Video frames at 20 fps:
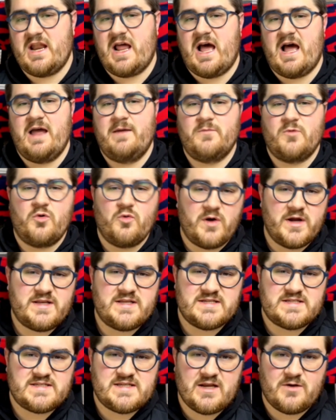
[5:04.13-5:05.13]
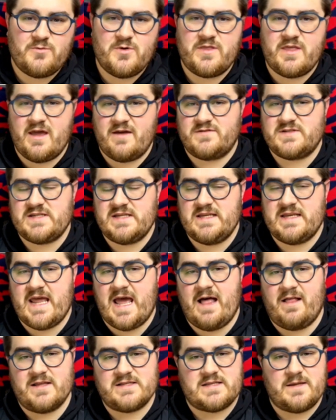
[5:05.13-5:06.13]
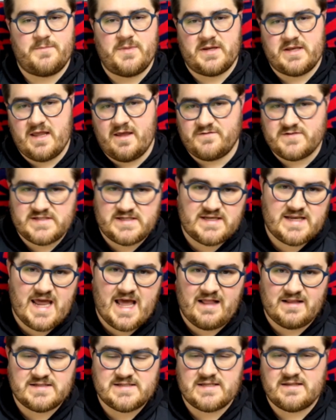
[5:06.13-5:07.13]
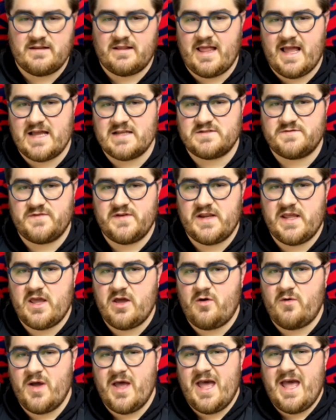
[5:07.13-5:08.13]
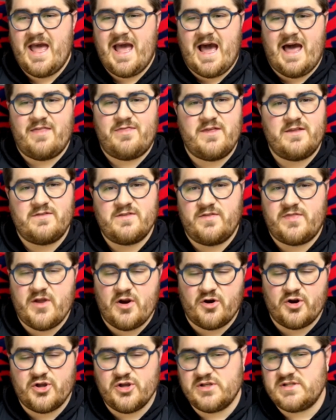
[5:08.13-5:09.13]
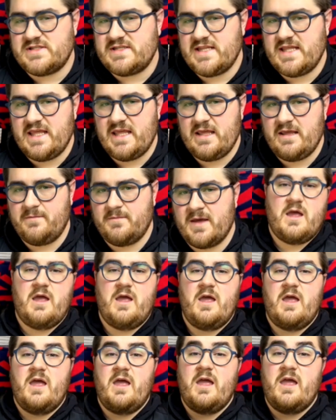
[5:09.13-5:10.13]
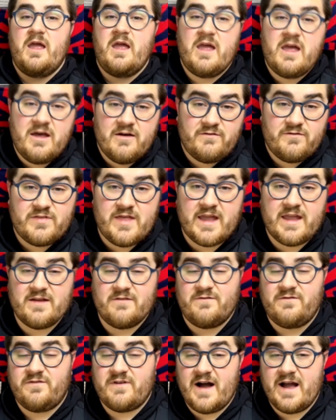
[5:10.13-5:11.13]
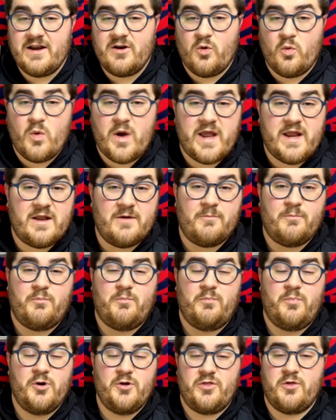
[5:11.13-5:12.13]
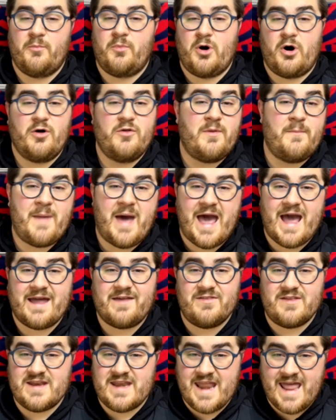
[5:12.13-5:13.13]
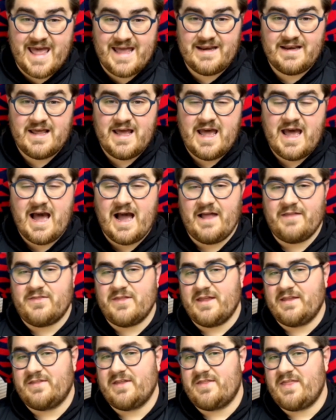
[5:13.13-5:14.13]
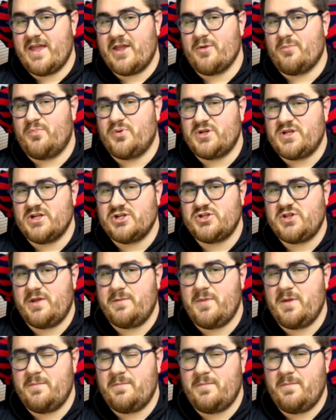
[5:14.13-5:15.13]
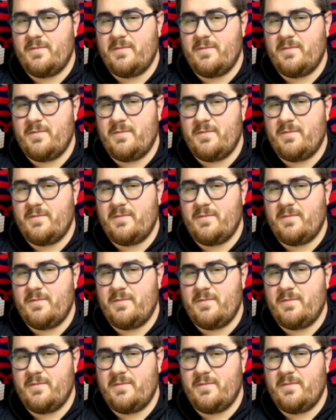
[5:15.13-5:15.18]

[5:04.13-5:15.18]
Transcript: I'm going to stick with FC Dallas. I picked FC Dallas in the last video. I think that they're a good team. If they can find a way to put the ball in the back of the net, I think that they could potentially be